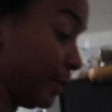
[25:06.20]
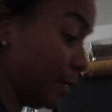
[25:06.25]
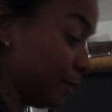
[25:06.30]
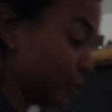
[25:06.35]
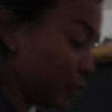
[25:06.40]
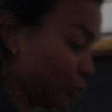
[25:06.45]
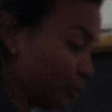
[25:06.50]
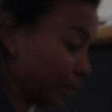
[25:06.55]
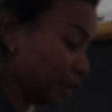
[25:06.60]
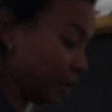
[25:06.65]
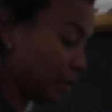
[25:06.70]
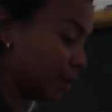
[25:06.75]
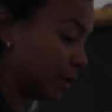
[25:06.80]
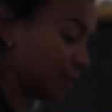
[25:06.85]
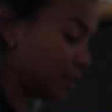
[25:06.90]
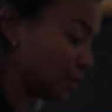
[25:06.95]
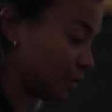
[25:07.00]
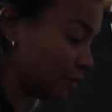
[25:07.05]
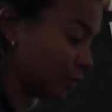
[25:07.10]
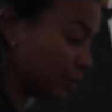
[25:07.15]
my mom told me
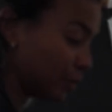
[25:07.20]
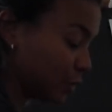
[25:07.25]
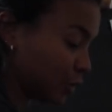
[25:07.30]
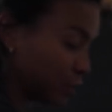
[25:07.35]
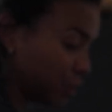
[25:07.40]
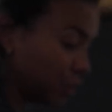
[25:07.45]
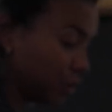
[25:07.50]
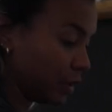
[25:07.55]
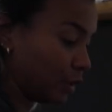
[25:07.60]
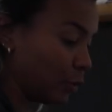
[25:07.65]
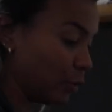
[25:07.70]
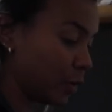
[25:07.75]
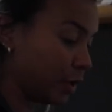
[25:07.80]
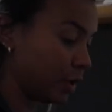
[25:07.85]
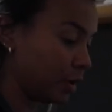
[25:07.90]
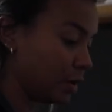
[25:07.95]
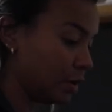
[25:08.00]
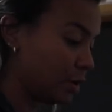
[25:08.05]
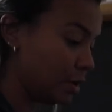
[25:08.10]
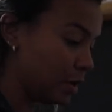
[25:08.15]
anyway, so I've always just done
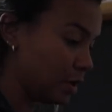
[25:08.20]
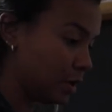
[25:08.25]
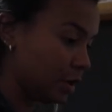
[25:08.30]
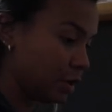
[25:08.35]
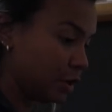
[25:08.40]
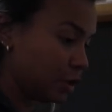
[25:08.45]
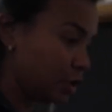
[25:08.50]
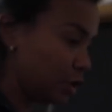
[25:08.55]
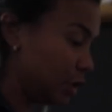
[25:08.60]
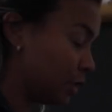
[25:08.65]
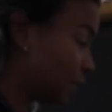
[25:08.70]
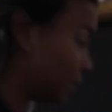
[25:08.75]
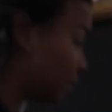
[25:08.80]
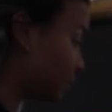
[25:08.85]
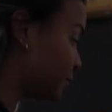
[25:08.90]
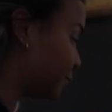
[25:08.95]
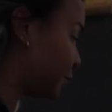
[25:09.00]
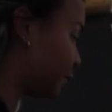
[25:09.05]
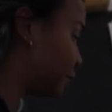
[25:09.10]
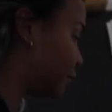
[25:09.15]
what she
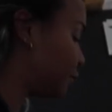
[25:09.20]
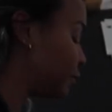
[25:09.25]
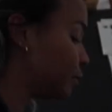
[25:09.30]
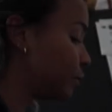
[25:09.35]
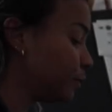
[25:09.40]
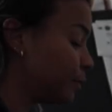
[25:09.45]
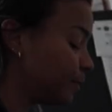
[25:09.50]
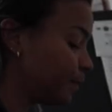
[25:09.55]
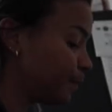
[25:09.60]
tells me to do.